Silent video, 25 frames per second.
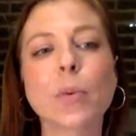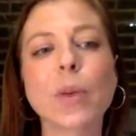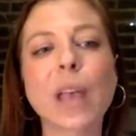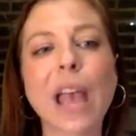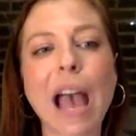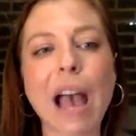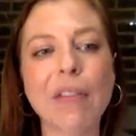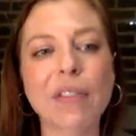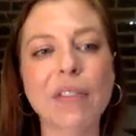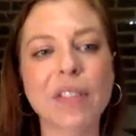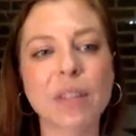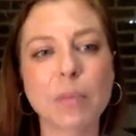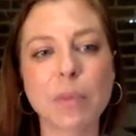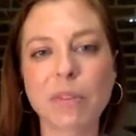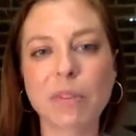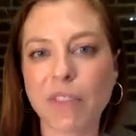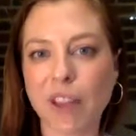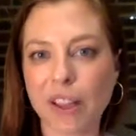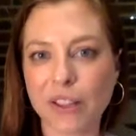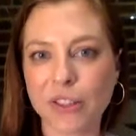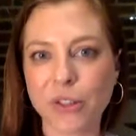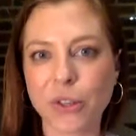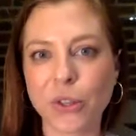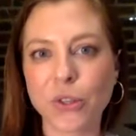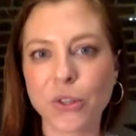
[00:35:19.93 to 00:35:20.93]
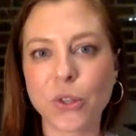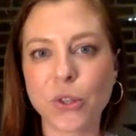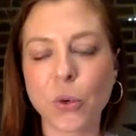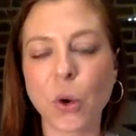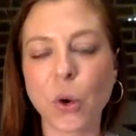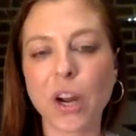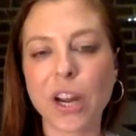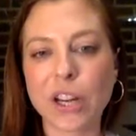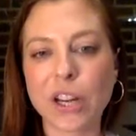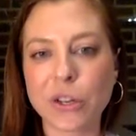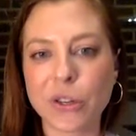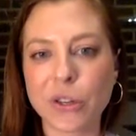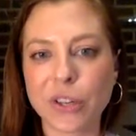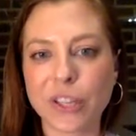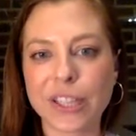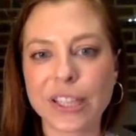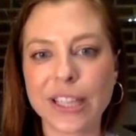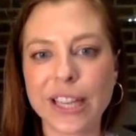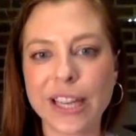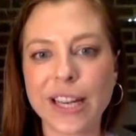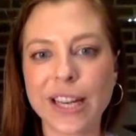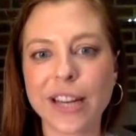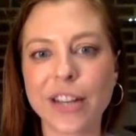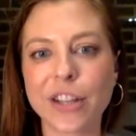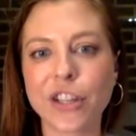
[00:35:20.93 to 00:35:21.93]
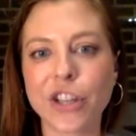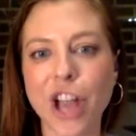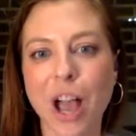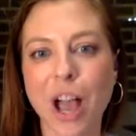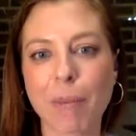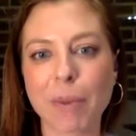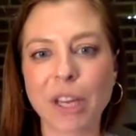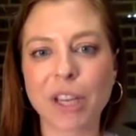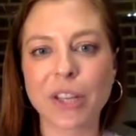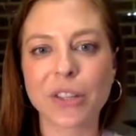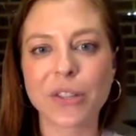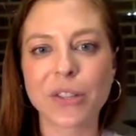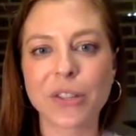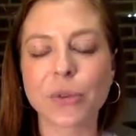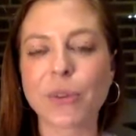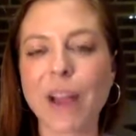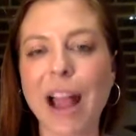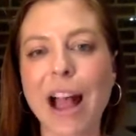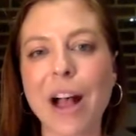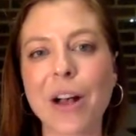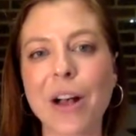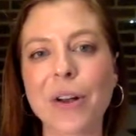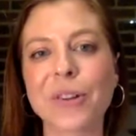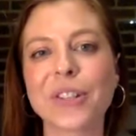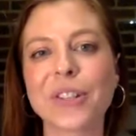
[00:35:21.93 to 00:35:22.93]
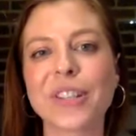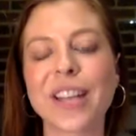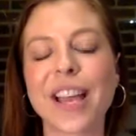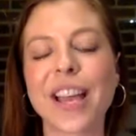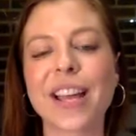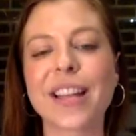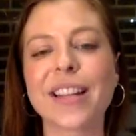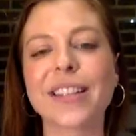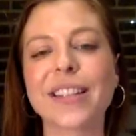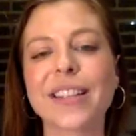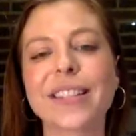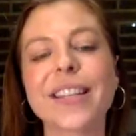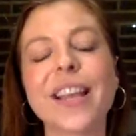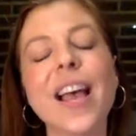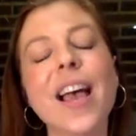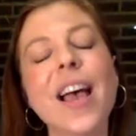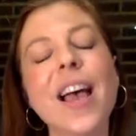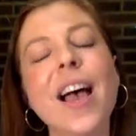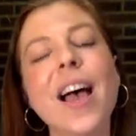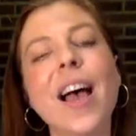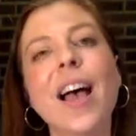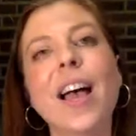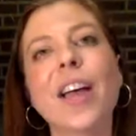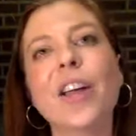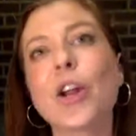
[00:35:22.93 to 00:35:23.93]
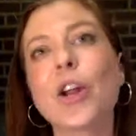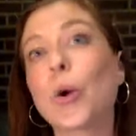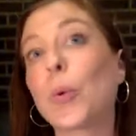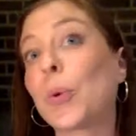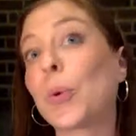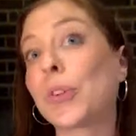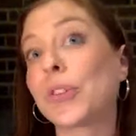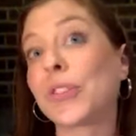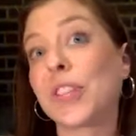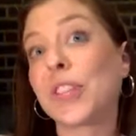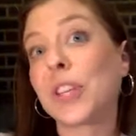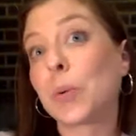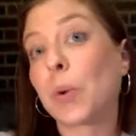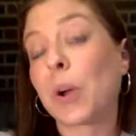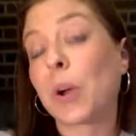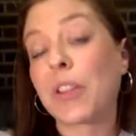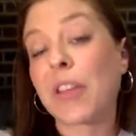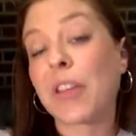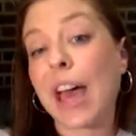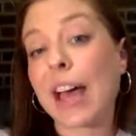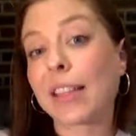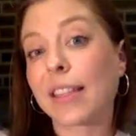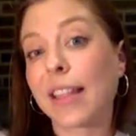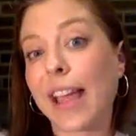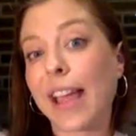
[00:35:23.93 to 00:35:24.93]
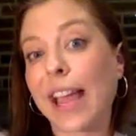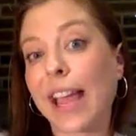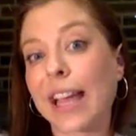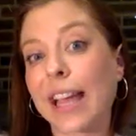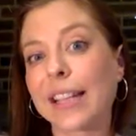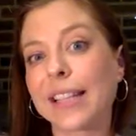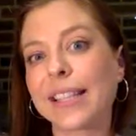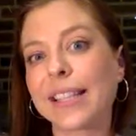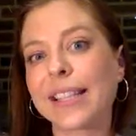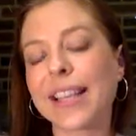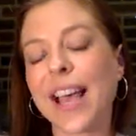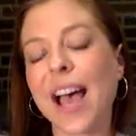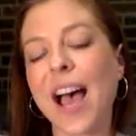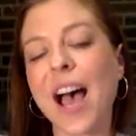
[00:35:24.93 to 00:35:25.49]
We have some investors who are interested in shopping us around, and you know, we'll see where that lands.